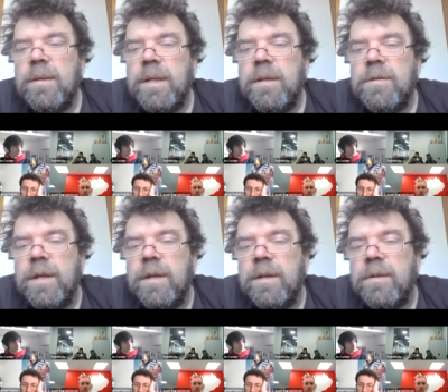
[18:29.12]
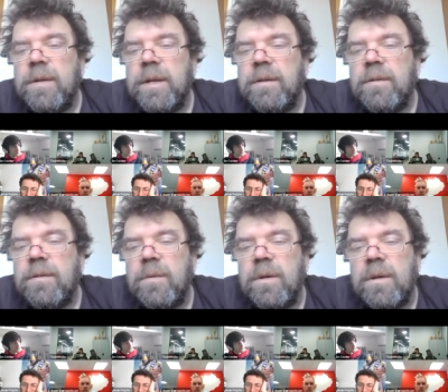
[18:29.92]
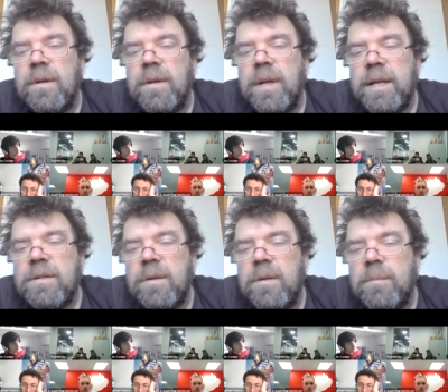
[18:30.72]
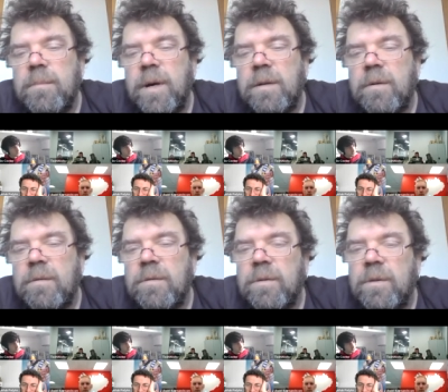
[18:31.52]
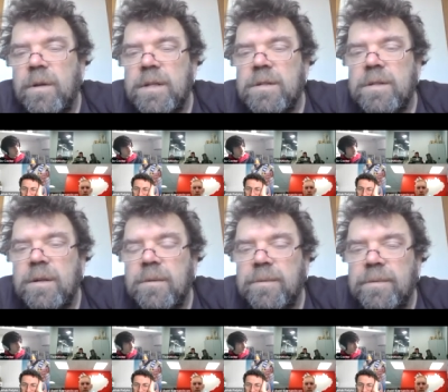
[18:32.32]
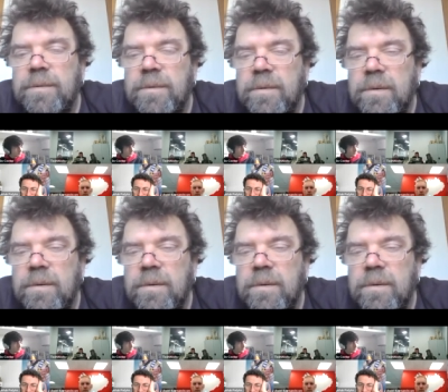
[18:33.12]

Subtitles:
You see it connected to the legs on the microcontroller itself.